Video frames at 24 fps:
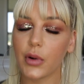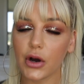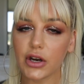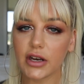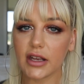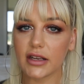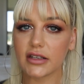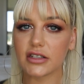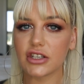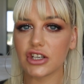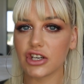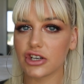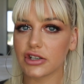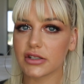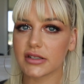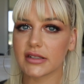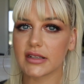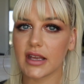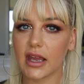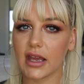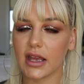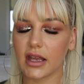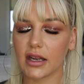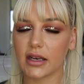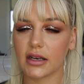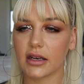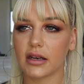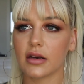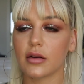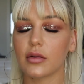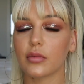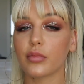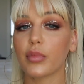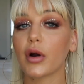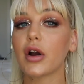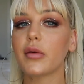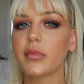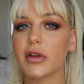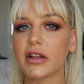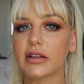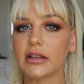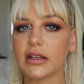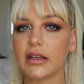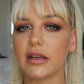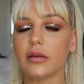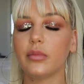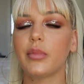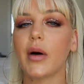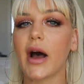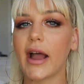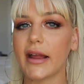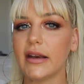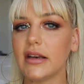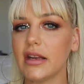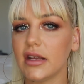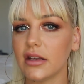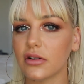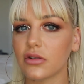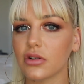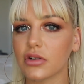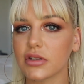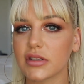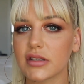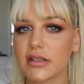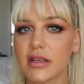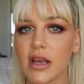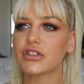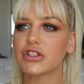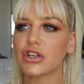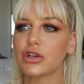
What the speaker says: put into your skin permanently by needles.